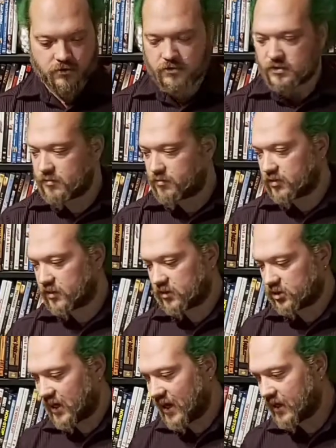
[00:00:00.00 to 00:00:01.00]
simple little
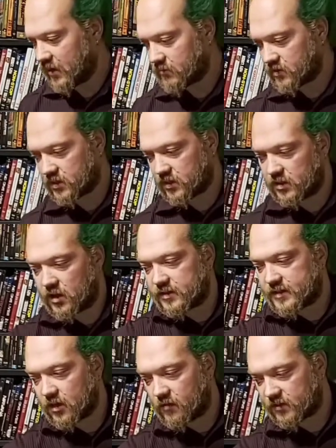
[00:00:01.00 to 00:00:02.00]
jacket. I'm just going to
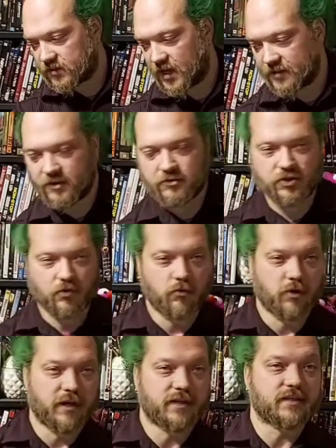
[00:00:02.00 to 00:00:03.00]
toss that off to the side there. Don't
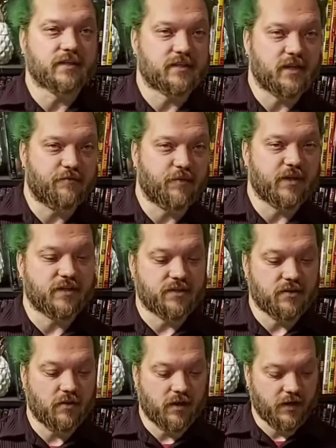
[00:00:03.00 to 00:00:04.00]
worry, it's in a safe place. It's
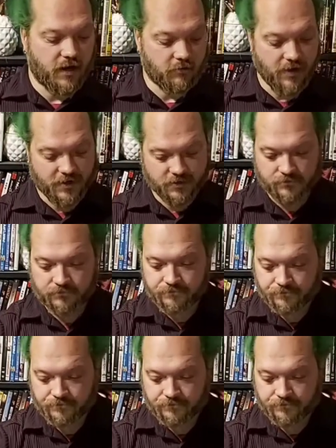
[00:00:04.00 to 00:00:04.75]
not going to get wrecked.